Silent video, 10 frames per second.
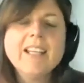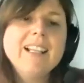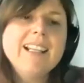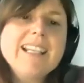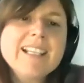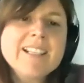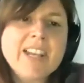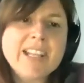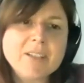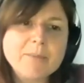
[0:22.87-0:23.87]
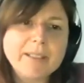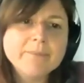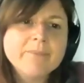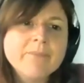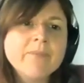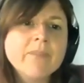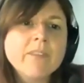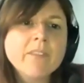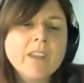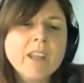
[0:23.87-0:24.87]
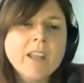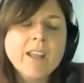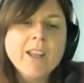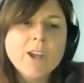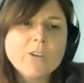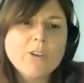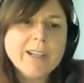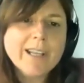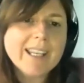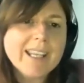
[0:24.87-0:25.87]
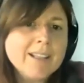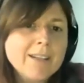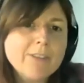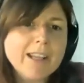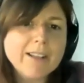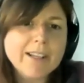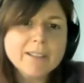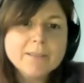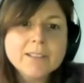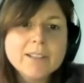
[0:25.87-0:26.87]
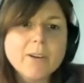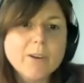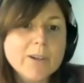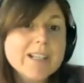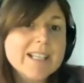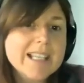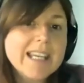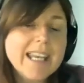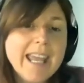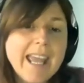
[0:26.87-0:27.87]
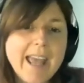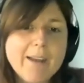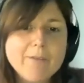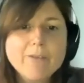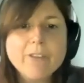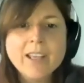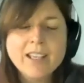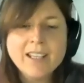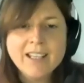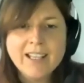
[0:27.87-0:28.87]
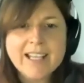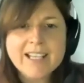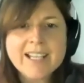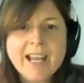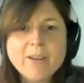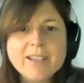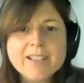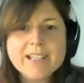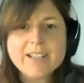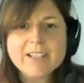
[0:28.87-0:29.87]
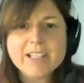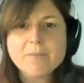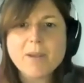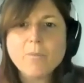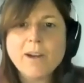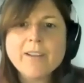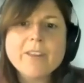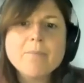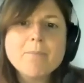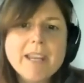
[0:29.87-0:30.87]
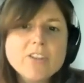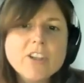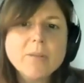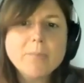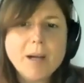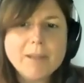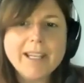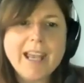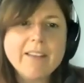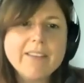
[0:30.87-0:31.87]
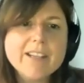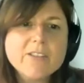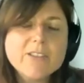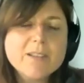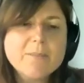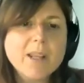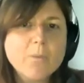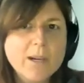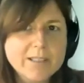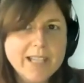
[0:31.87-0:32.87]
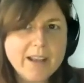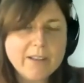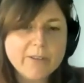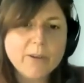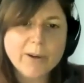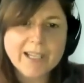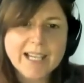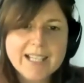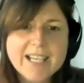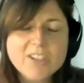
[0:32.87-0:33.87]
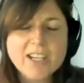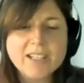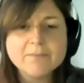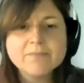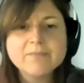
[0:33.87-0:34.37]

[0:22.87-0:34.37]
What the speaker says: Ladies and gentlemen, chronic kidney failure, or CKF, is now considered to be one of the major public health issues by the World Health Organization.